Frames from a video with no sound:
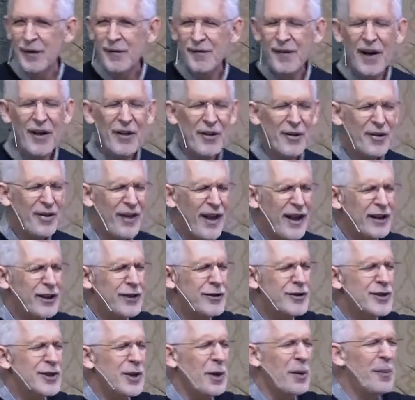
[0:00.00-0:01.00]
Father, thank
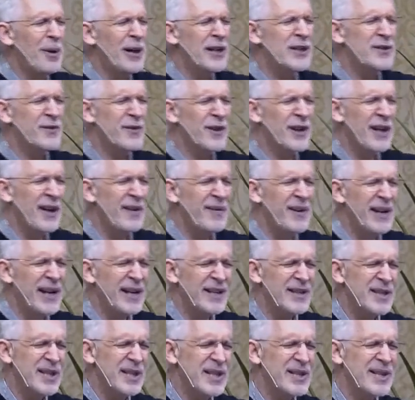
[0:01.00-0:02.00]
you so much for giving
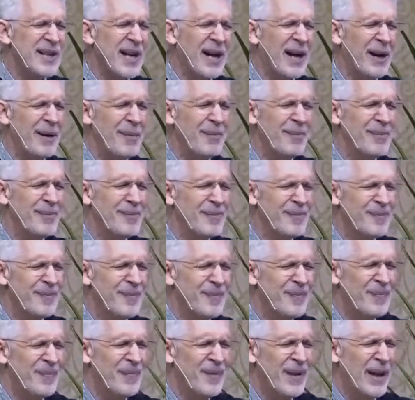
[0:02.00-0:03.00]
us this time.
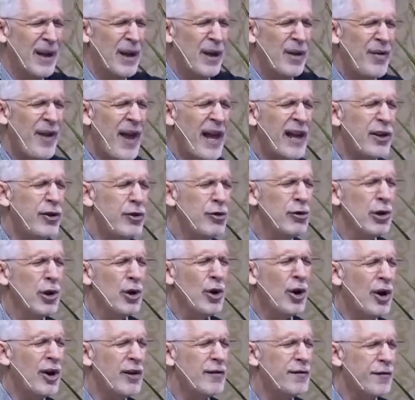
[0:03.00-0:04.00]
Thank you,
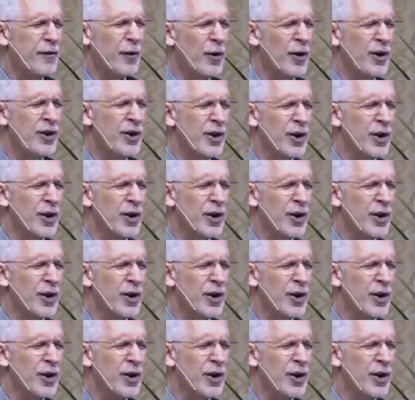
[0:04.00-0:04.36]
Lord, for